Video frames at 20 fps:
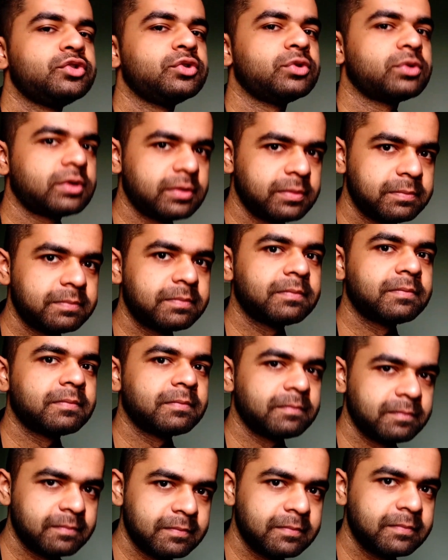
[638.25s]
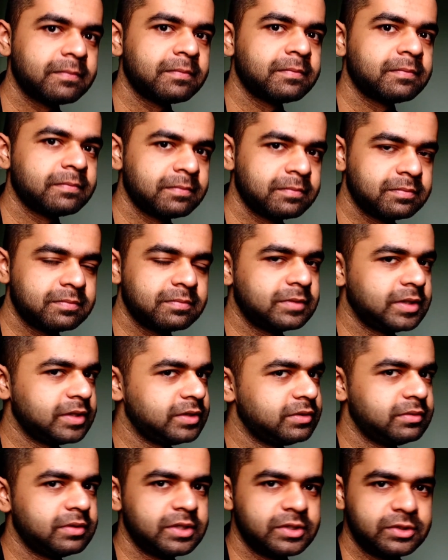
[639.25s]
joke.
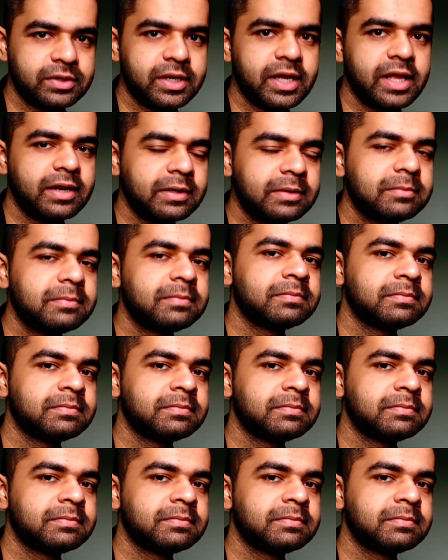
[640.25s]
Did you get it?